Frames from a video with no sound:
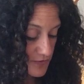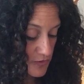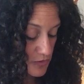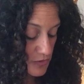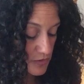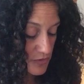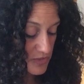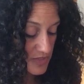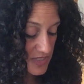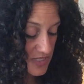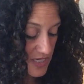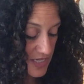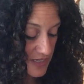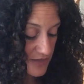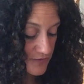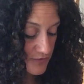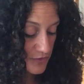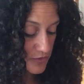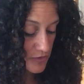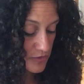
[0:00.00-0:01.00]
for Earth
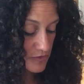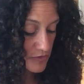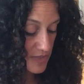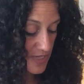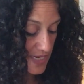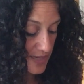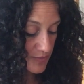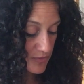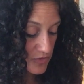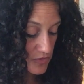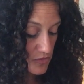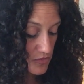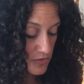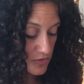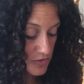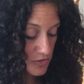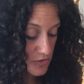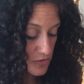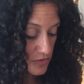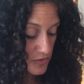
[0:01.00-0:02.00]
sign, Virgo,
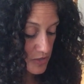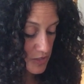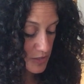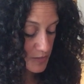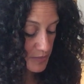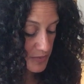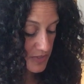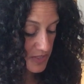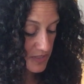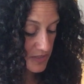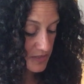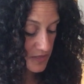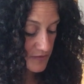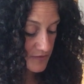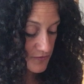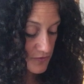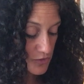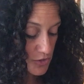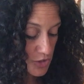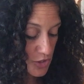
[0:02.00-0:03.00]
Capricorn, Taurus, please,
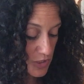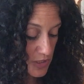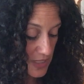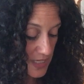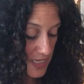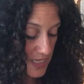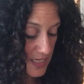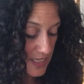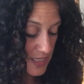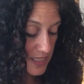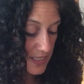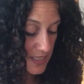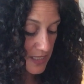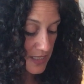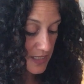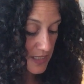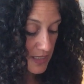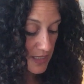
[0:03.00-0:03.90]
for July.